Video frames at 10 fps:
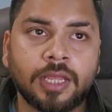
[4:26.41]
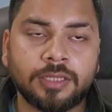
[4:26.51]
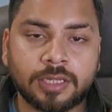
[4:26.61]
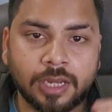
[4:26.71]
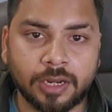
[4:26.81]

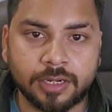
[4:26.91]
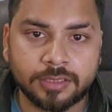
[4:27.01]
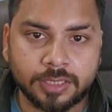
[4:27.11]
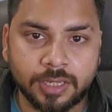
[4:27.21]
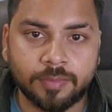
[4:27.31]
the color
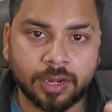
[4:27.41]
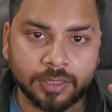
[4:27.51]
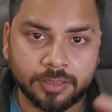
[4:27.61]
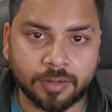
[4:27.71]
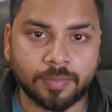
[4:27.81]
scheme are
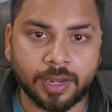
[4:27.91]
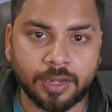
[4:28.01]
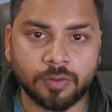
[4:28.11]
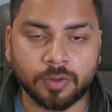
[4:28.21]
in their mind.